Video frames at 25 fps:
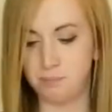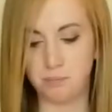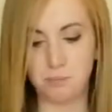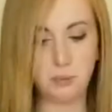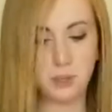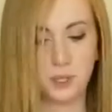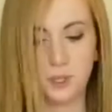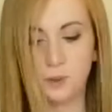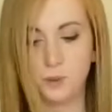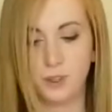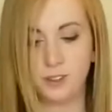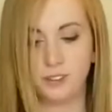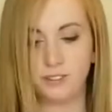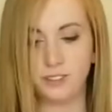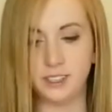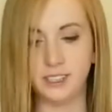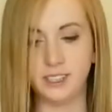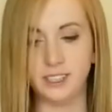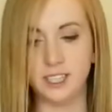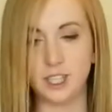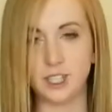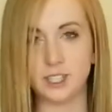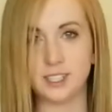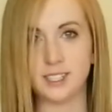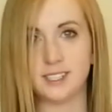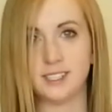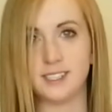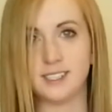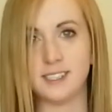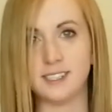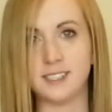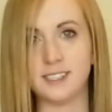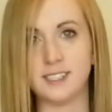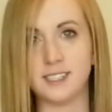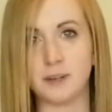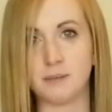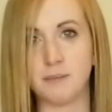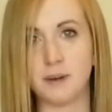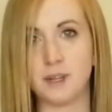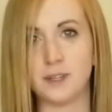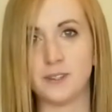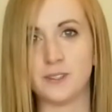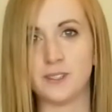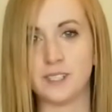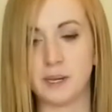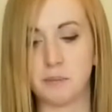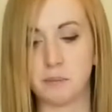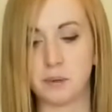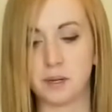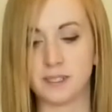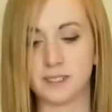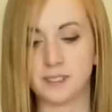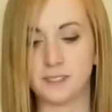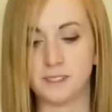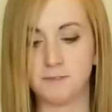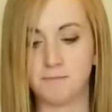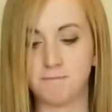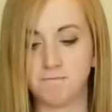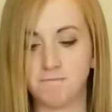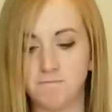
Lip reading: beautifully narcissistic Mother's Day present.